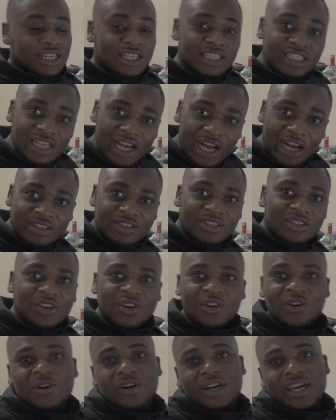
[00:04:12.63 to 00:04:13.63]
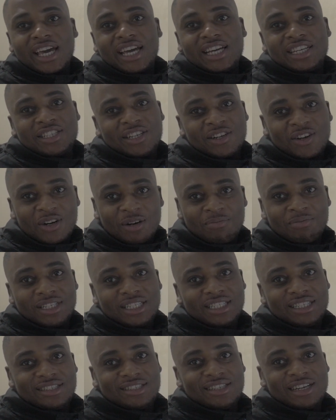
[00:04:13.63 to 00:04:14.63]
Shout out to the Caucasian
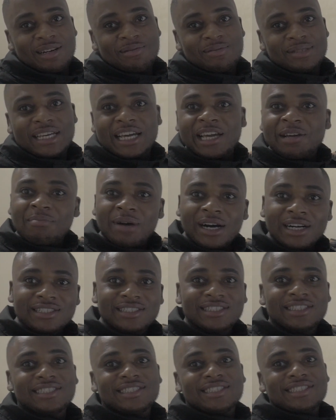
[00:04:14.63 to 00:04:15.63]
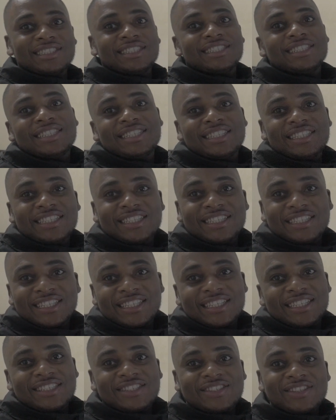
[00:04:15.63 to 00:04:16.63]
comedies, you know what I'm saying? But
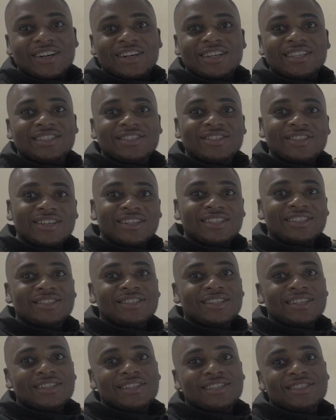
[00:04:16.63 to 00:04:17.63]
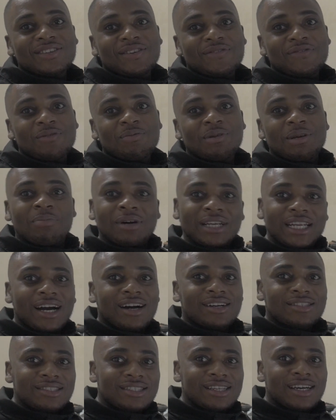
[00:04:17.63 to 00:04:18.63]
it's not, it's not, it's not, it's not for me. But there
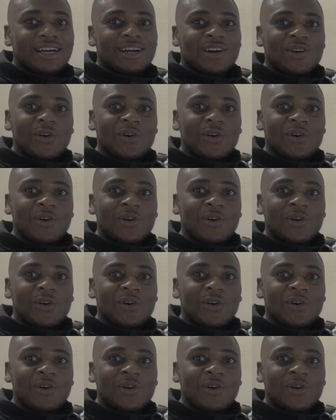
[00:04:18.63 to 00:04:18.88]
are certain